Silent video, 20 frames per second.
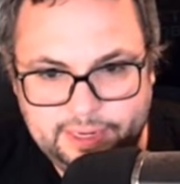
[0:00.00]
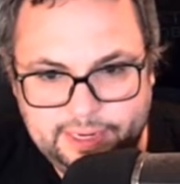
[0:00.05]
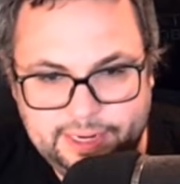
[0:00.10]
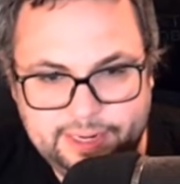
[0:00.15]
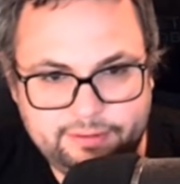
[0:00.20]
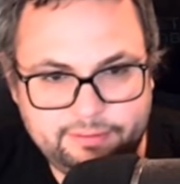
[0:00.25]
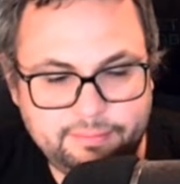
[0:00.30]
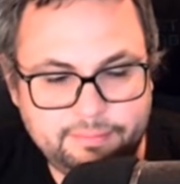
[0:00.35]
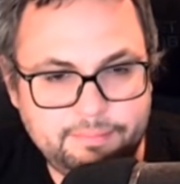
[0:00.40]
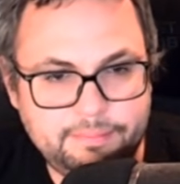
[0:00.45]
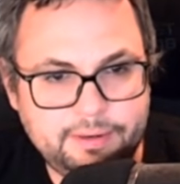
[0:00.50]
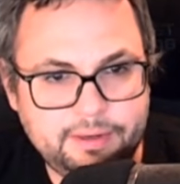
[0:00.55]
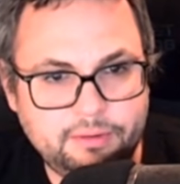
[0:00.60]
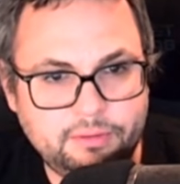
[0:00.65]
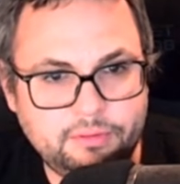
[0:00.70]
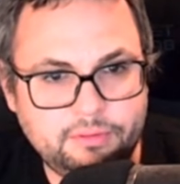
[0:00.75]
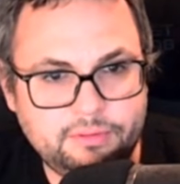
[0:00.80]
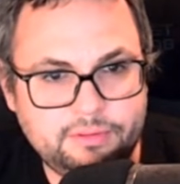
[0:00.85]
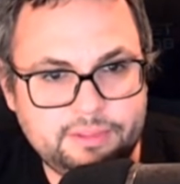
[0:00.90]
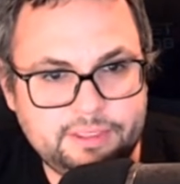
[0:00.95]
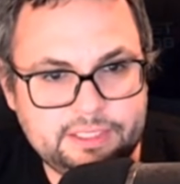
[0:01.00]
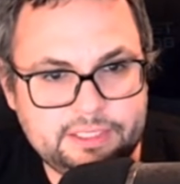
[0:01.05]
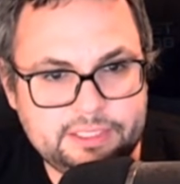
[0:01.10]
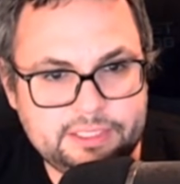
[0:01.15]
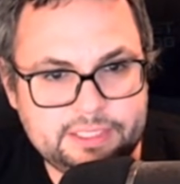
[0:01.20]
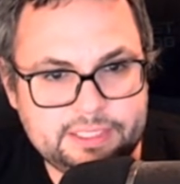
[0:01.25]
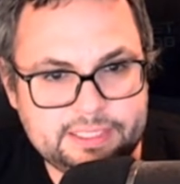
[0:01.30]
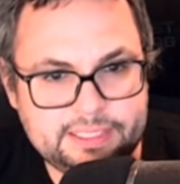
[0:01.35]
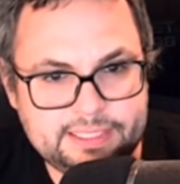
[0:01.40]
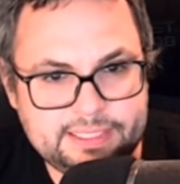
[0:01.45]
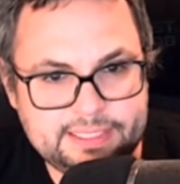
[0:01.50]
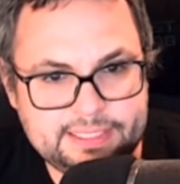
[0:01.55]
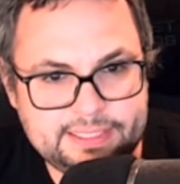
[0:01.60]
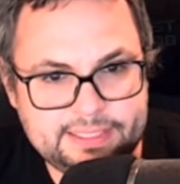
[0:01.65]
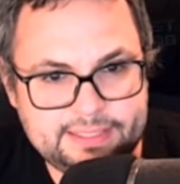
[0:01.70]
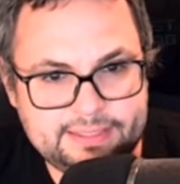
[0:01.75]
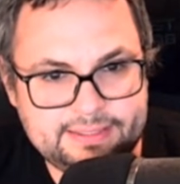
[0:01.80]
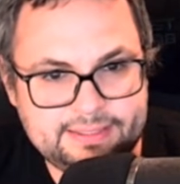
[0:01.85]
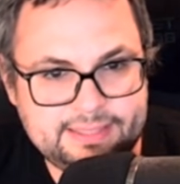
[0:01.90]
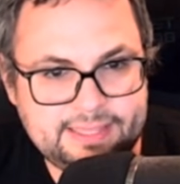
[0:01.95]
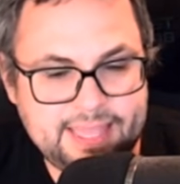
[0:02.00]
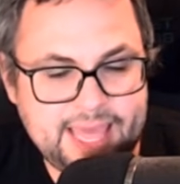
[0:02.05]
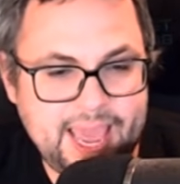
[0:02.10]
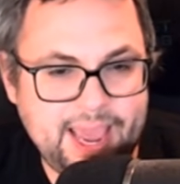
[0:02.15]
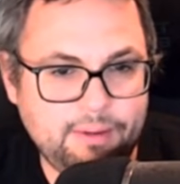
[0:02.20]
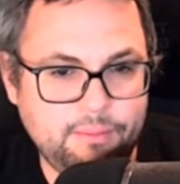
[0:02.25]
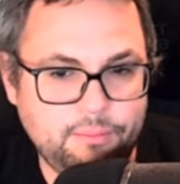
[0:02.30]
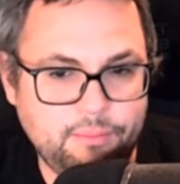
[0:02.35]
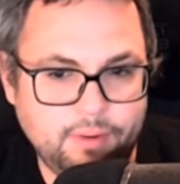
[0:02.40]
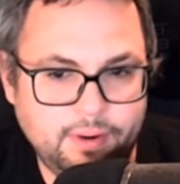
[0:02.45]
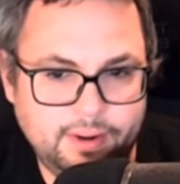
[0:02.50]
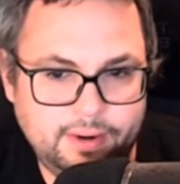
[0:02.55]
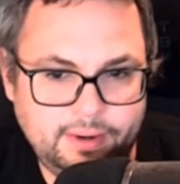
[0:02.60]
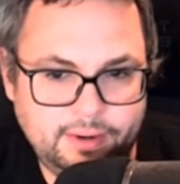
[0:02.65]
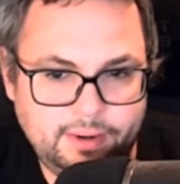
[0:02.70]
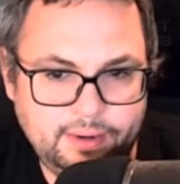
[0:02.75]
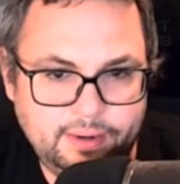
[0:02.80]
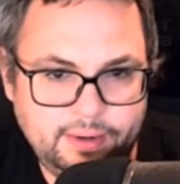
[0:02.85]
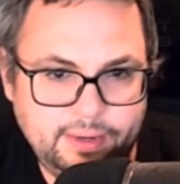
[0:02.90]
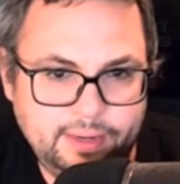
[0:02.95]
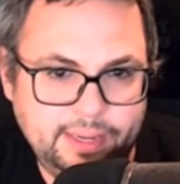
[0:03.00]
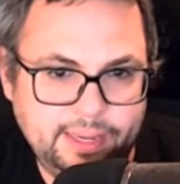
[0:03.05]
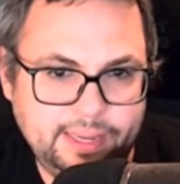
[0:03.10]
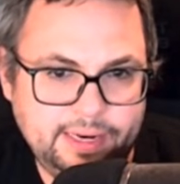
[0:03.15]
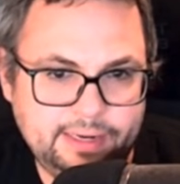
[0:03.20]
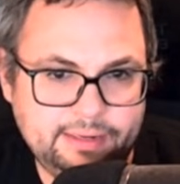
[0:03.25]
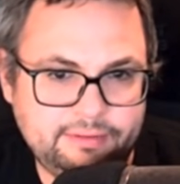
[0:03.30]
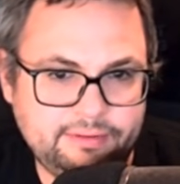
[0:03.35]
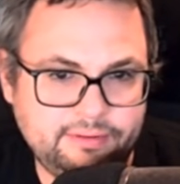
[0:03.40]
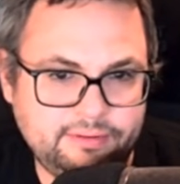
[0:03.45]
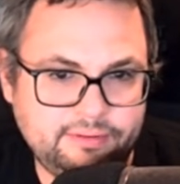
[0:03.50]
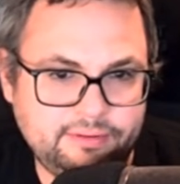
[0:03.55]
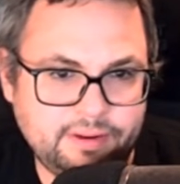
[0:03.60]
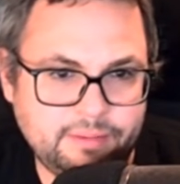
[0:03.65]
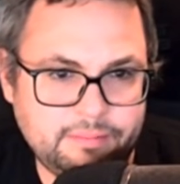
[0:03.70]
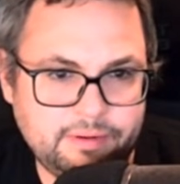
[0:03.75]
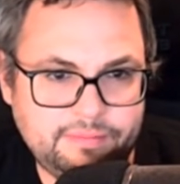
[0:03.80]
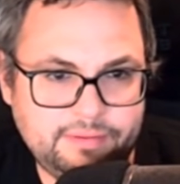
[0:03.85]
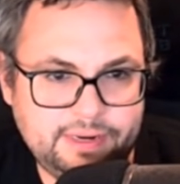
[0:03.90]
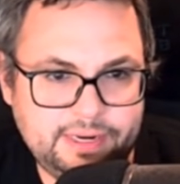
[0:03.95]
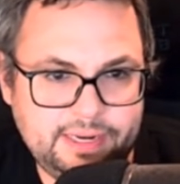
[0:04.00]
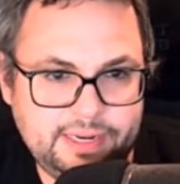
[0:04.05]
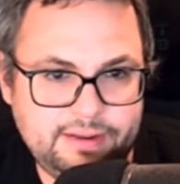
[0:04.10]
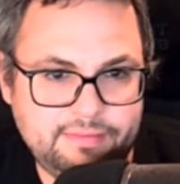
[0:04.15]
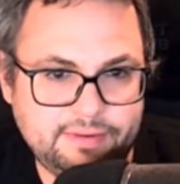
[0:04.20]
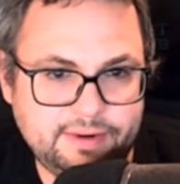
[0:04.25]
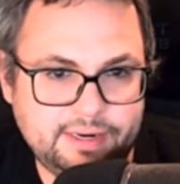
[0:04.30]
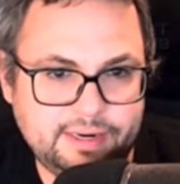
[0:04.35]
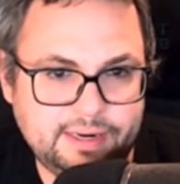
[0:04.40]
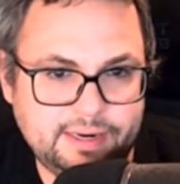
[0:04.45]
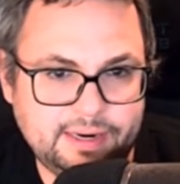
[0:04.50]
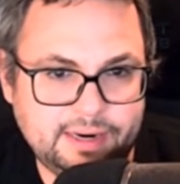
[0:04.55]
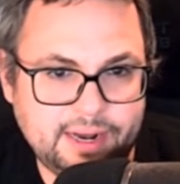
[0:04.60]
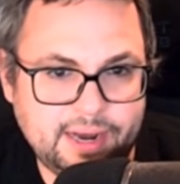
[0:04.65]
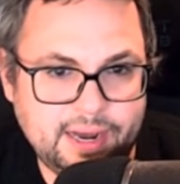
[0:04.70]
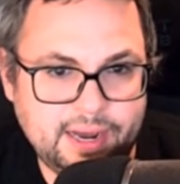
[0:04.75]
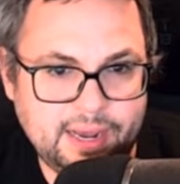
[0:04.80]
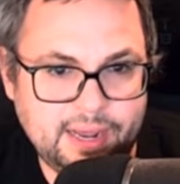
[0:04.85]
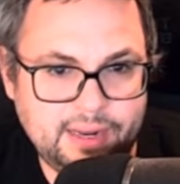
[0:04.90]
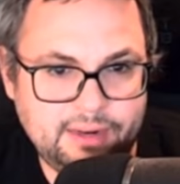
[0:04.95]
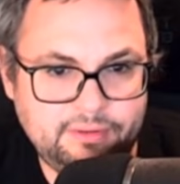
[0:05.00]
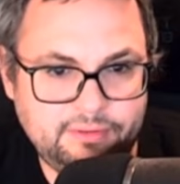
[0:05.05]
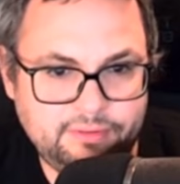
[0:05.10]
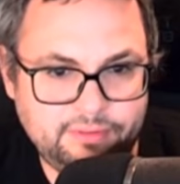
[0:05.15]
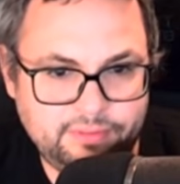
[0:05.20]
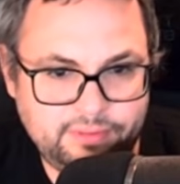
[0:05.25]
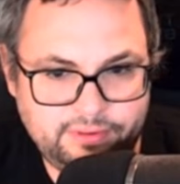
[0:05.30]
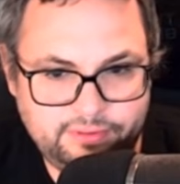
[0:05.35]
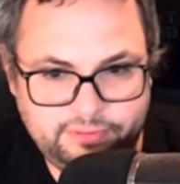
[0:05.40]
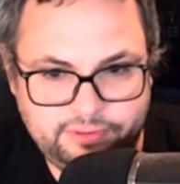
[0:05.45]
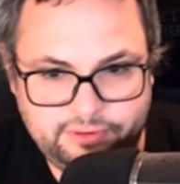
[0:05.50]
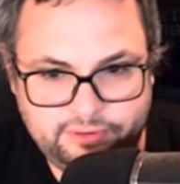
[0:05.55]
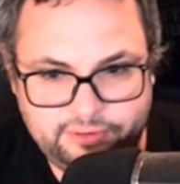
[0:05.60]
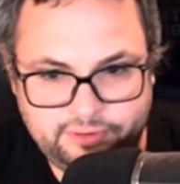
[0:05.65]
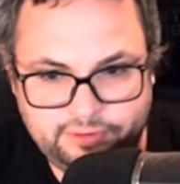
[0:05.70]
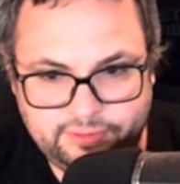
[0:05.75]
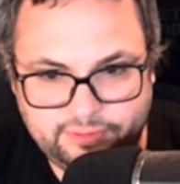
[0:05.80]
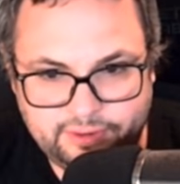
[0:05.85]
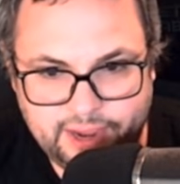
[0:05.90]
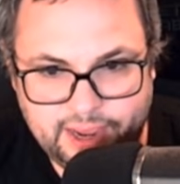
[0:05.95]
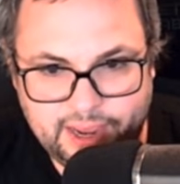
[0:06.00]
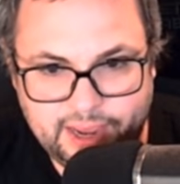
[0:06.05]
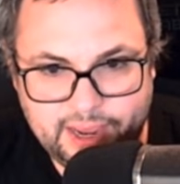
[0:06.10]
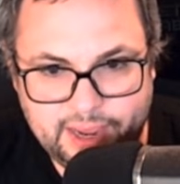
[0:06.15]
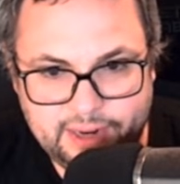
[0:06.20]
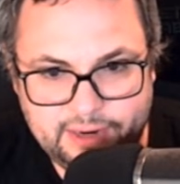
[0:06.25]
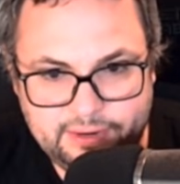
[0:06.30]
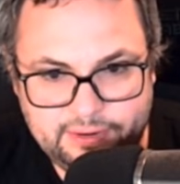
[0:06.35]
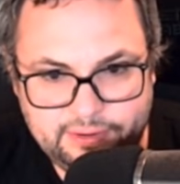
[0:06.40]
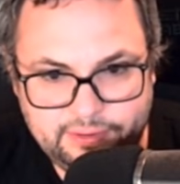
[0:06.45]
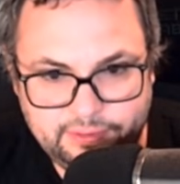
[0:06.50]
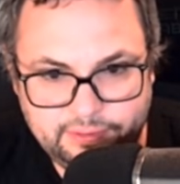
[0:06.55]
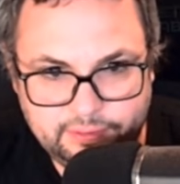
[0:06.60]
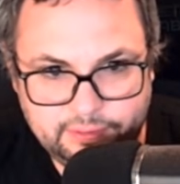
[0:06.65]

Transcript: its middle digit is that one, and it's a sum of an even and an odd, so this digit is odd.